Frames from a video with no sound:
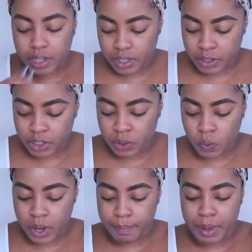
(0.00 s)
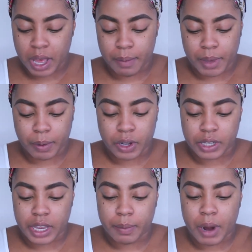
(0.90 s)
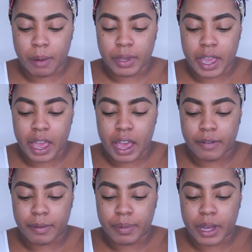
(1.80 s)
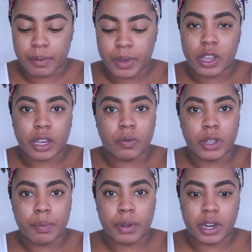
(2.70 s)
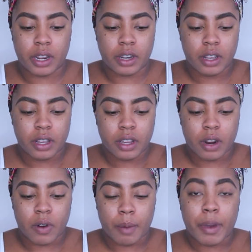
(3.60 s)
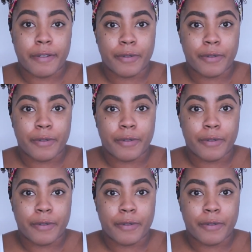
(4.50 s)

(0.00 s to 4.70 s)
I took just one pump. I'm going to take probably a half a pump so I can really put it around my